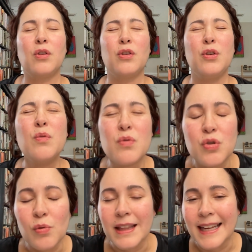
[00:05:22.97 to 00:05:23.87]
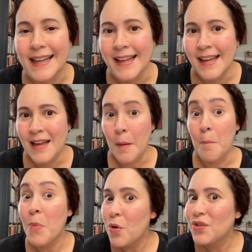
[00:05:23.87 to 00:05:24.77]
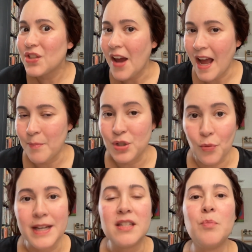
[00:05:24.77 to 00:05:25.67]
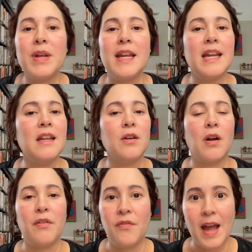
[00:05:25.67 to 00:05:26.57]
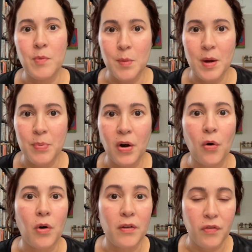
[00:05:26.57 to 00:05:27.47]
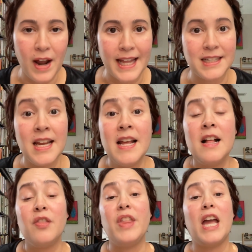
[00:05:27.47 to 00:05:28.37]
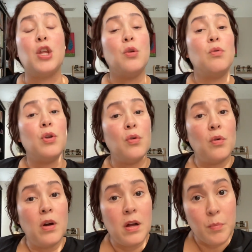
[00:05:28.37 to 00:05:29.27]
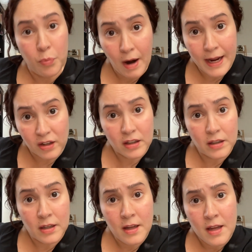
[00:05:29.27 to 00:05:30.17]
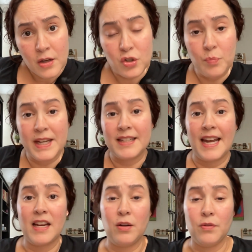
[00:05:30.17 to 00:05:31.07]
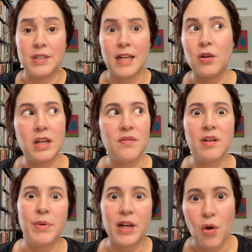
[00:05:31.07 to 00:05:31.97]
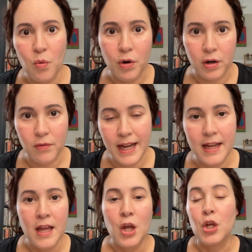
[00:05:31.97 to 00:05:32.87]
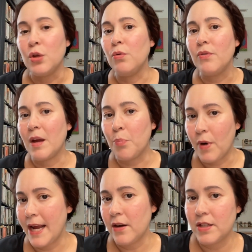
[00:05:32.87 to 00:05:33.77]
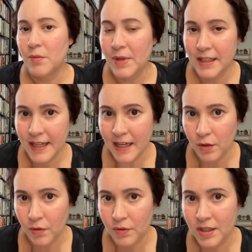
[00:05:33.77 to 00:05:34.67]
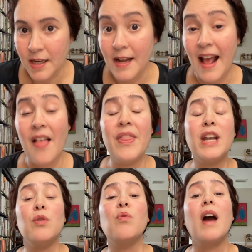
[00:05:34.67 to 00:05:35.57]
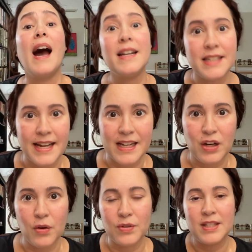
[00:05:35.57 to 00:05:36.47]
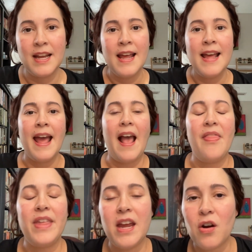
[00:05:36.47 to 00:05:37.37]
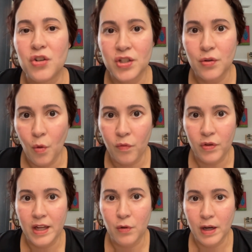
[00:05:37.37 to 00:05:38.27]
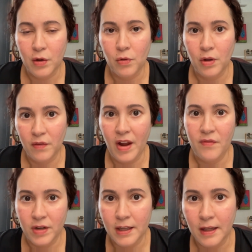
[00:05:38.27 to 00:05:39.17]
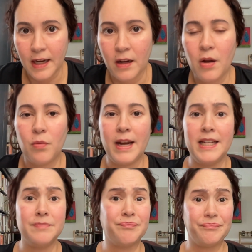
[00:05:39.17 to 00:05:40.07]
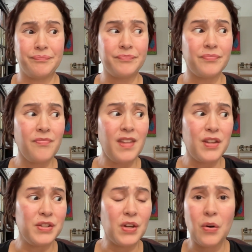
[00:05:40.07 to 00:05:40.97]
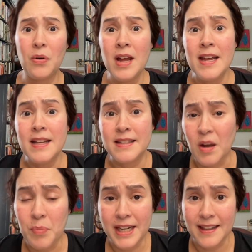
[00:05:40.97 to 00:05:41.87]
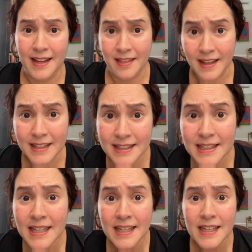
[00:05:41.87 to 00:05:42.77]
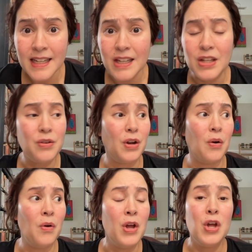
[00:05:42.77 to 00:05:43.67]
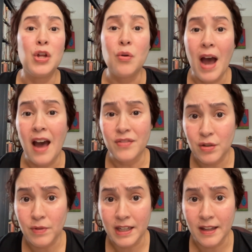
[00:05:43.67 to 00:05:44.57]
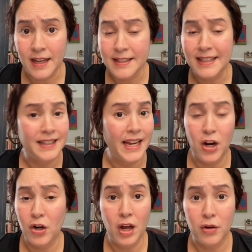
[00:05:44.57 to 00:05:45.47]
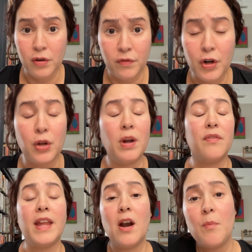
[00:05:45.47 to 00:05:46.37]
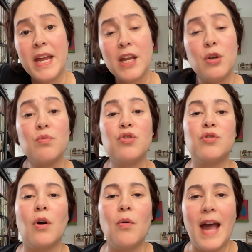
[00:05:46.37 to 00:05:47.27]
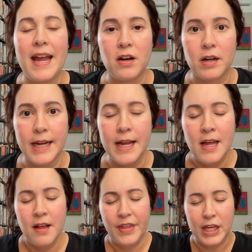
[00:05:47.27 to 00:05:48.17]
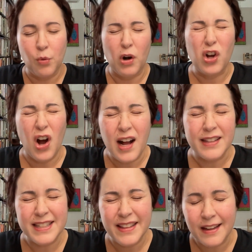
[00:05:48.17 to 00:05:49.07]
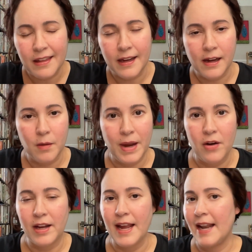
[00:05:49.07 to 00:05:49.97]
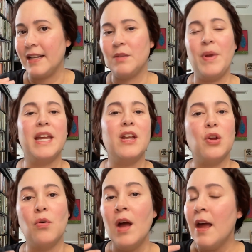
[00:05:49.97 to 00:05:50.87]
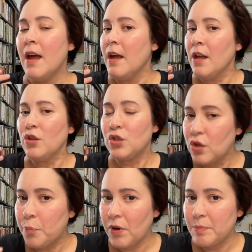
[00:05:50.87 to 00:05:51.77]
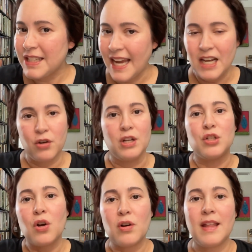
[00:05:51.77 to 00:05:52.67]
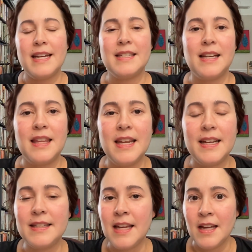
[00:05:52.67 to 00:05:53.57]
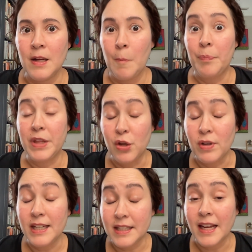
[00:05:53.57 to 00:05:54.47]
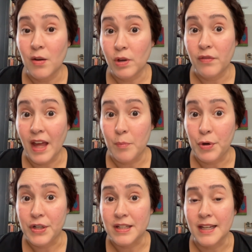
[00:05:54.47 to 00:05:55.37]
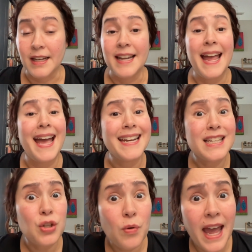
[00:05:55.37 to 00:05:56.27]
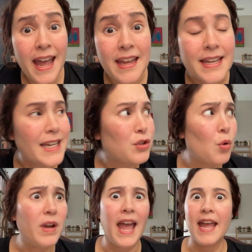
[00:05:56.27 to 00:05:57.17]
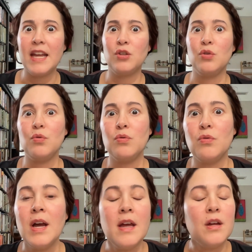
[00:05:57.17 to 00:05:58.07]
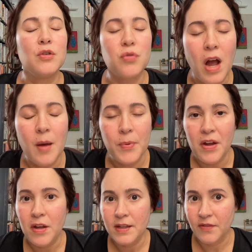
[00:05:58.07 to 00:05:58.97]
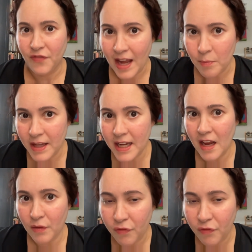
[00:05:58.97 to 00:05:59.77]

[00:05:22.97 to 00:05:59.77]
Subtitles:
usually, most times, going to be either a family member or a friend that you knew prior to being diagnosed. It could even be a coworker, right? You knew them prior to being diagnosed, and then you got diagnosed, and they are just overly critical of everything, right? So somebody like this, you have to realize that they are not good for you. If they are making you so angry that you are constantly thinking about it and it's making you super upset and you're internalizing things, you need to get rid of that person. And it is okay. It is okay to drop family and